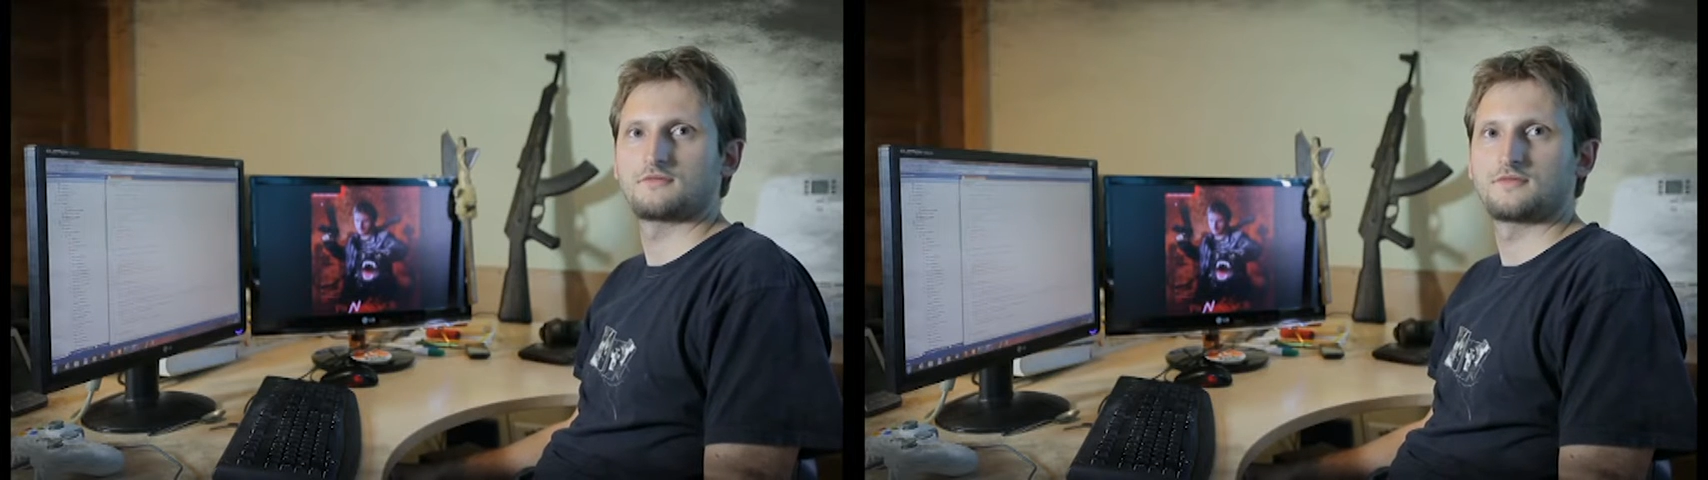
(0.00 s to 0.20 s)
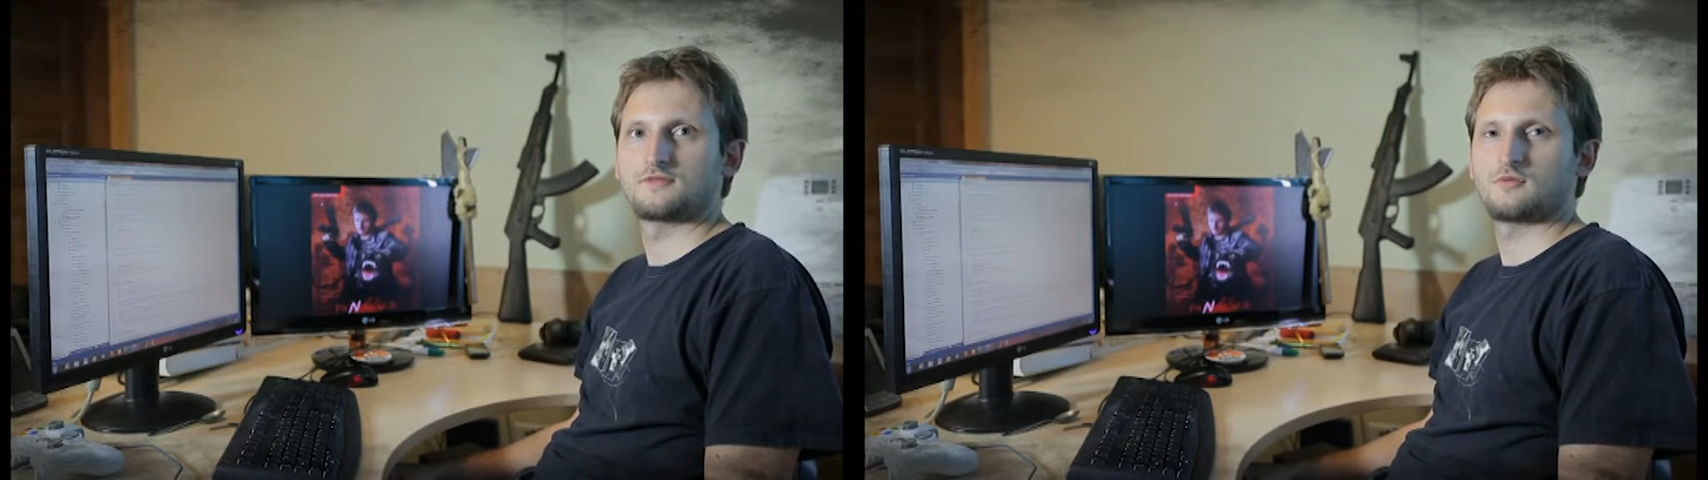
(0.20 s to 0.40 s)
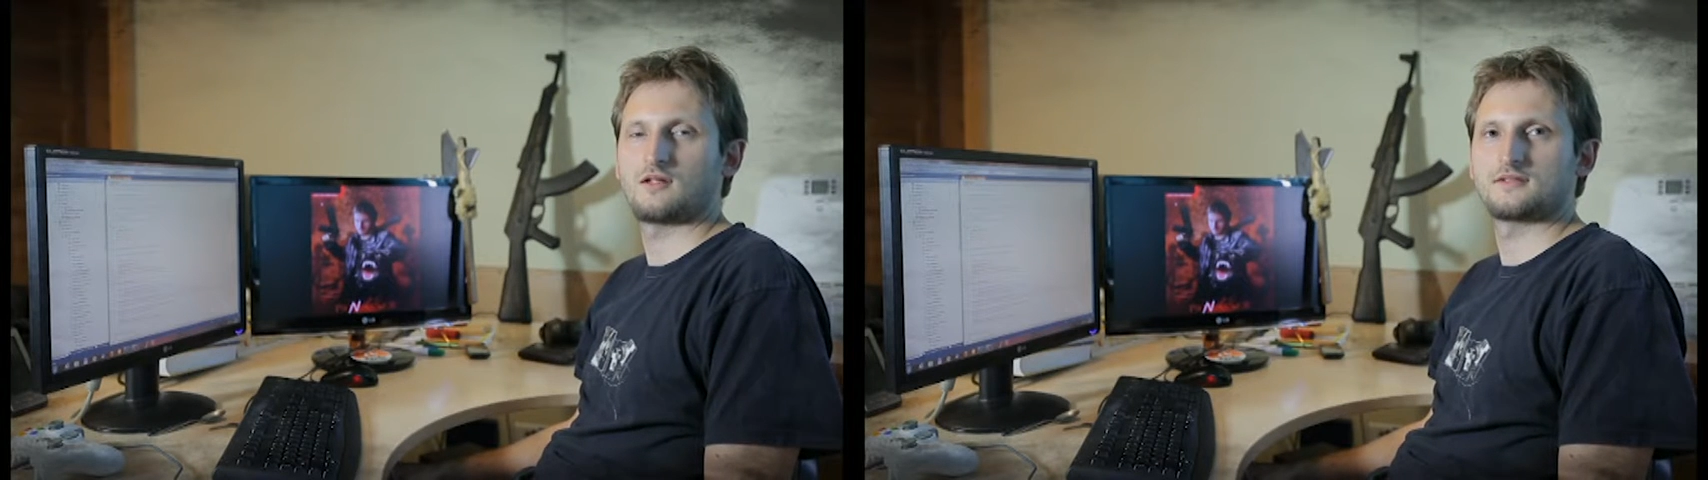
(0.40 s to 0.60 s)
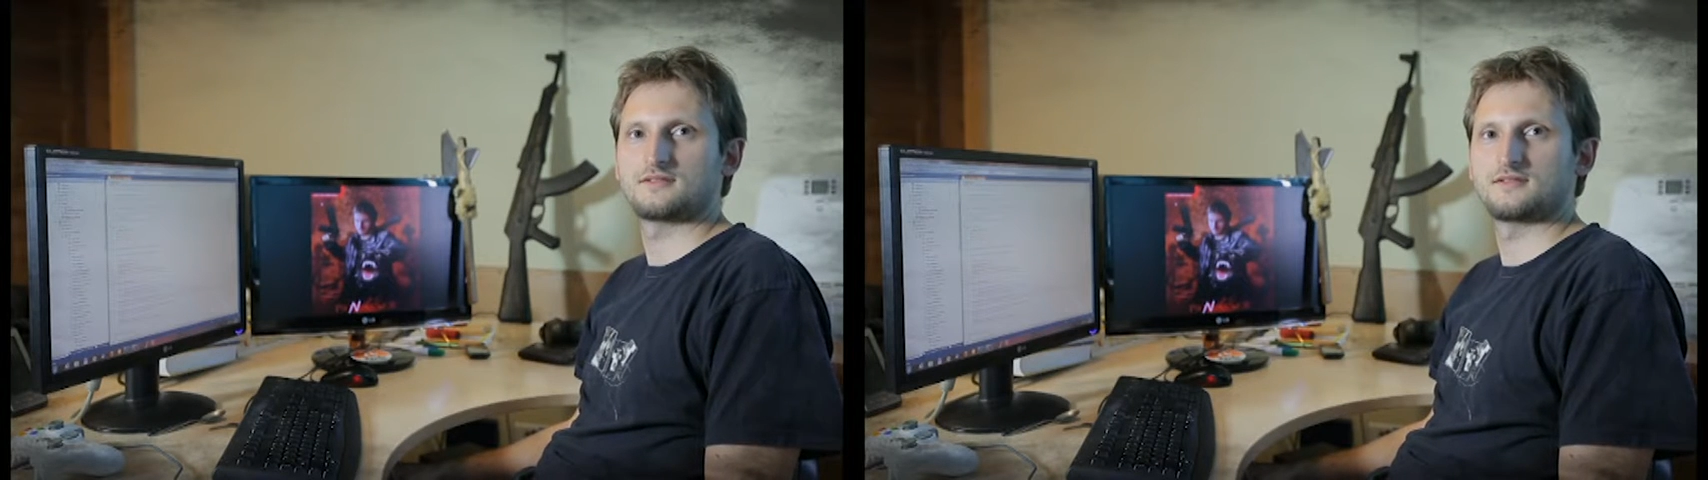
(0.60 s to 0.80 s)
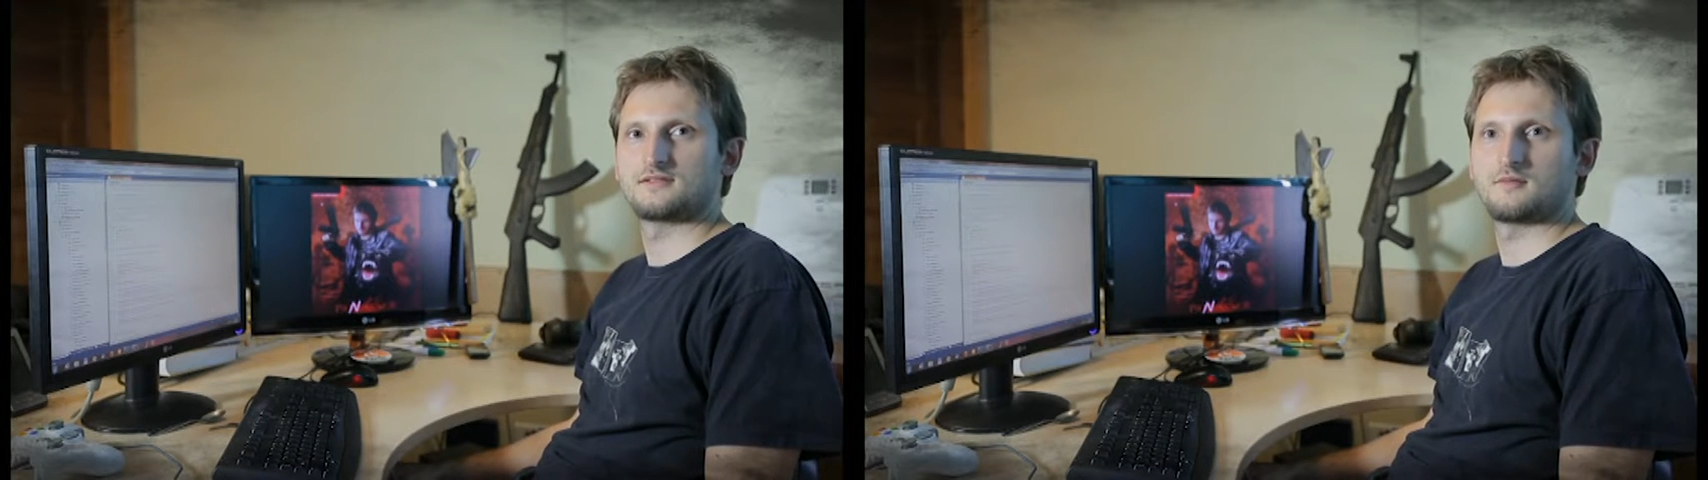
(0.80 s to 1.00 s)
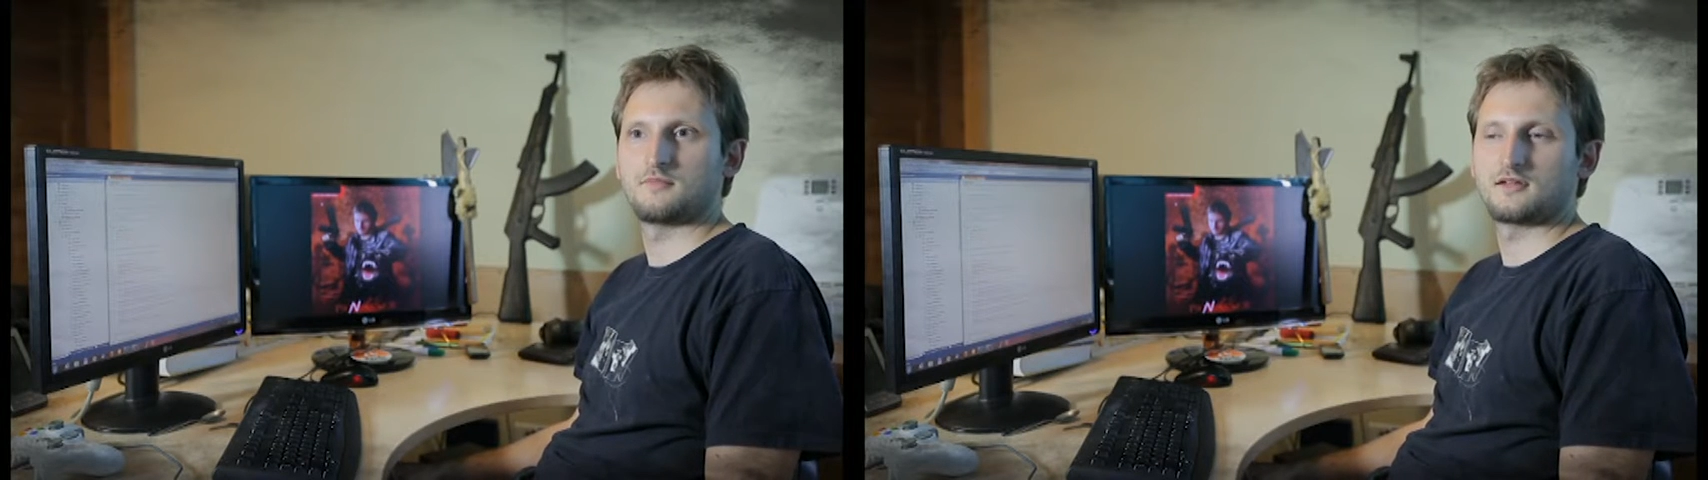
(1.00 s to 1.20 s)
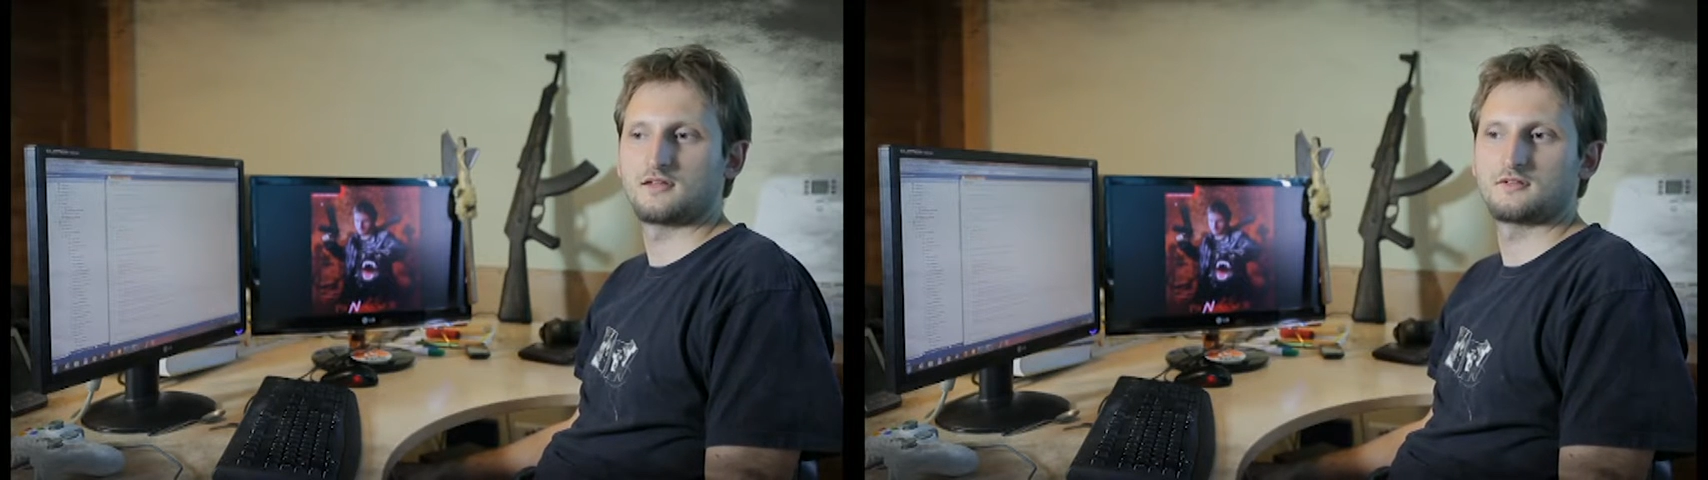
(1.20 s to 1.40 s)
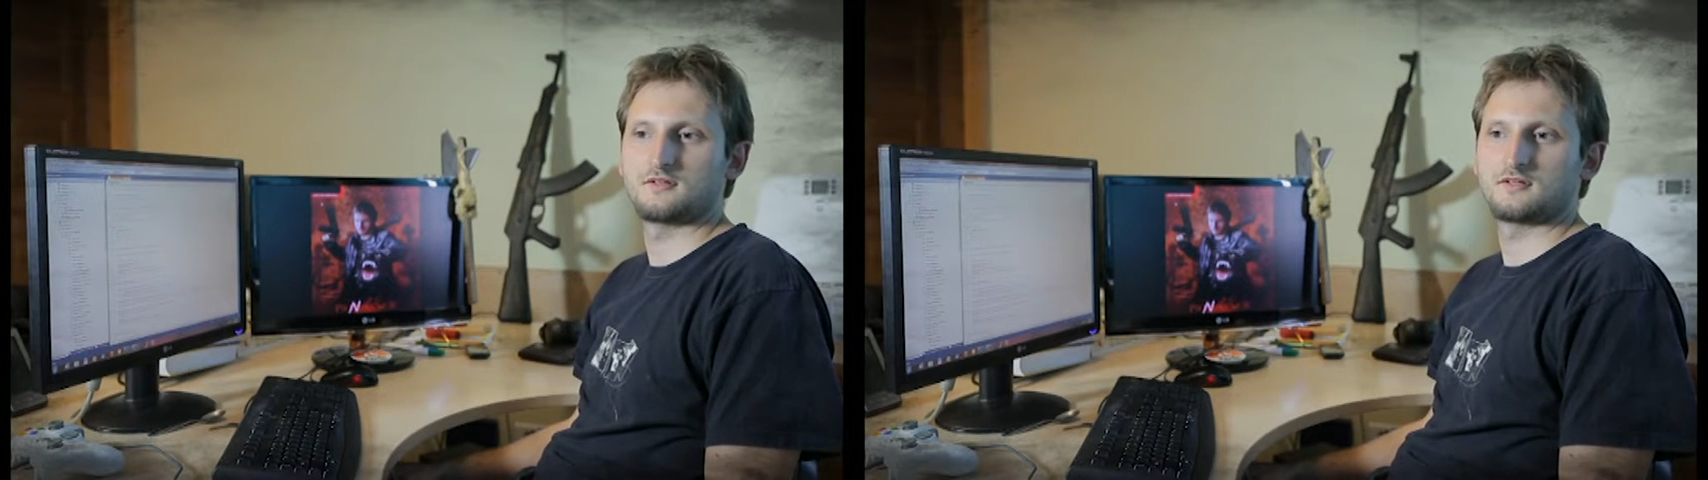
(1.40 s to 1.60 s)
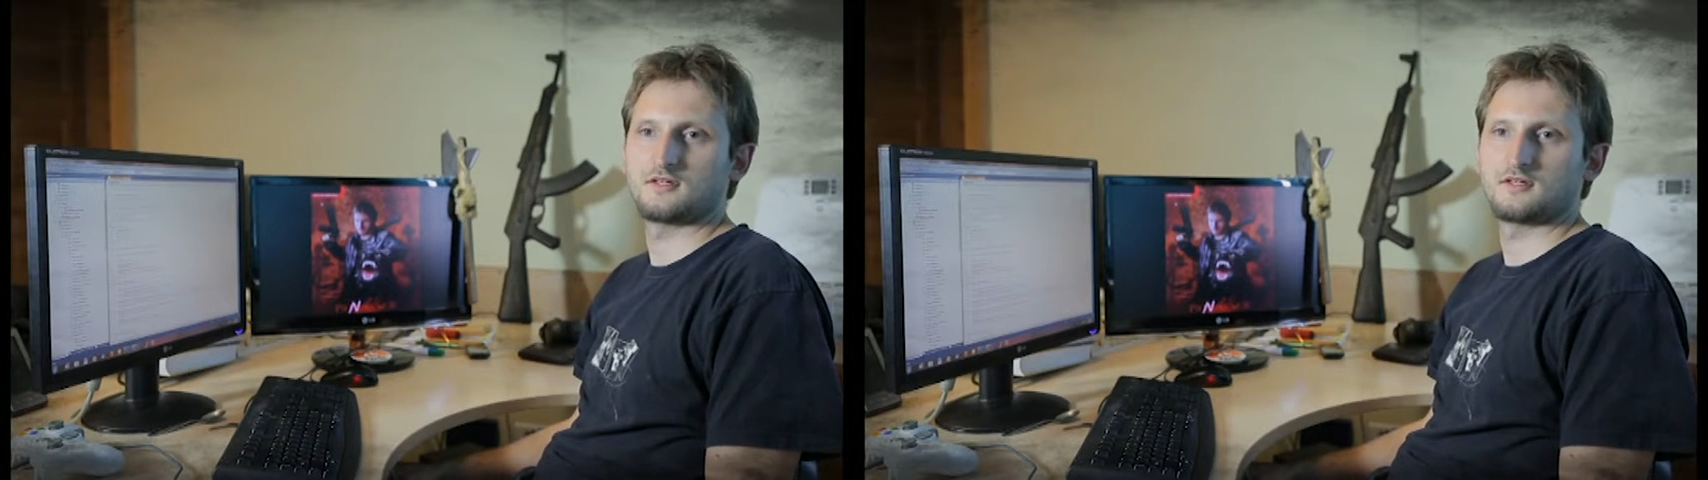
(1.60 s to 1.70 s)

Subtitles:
51 since the beginning.